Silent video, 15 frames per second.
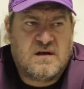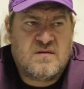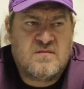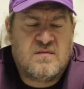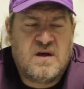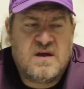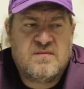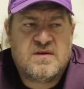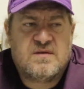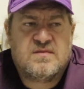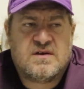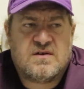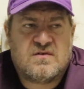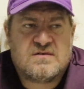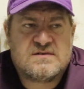Maybe
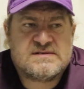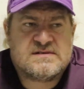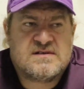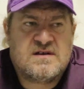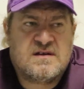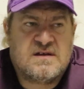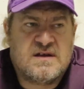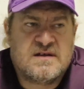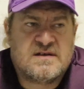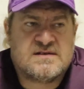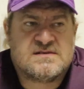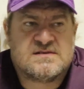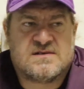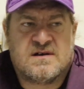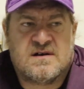because there
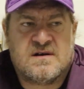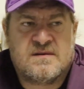is